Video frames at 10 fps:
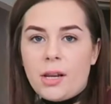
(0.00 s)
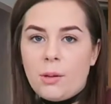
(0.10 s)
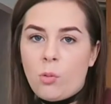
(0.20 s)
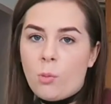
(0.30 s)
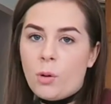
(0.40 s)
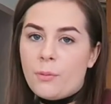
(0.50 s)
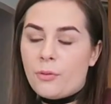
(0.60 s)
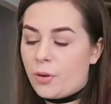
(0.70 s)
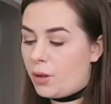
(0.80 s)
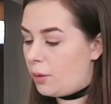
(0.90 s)
slowly warm up
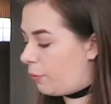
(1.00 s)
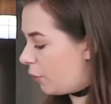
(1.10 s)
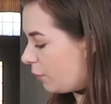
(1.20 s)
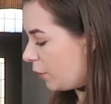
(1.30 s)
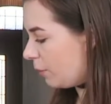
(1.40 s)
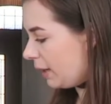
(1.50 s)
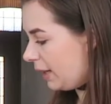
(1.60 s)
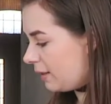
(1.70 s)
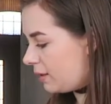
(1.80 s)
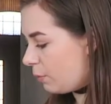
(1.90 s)
for a few
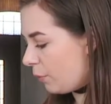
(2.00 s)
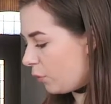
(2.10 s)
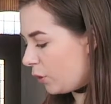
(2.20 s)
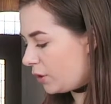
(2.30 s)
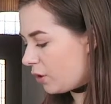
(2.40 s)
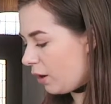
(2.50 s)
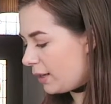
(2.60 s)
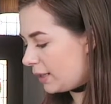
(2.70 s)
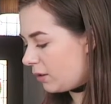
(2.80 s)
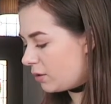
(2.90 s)
minutes before you start
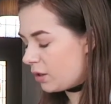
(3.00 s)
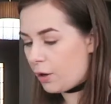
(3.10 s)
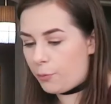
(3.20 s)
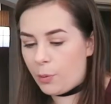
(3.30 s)
adding your stuff.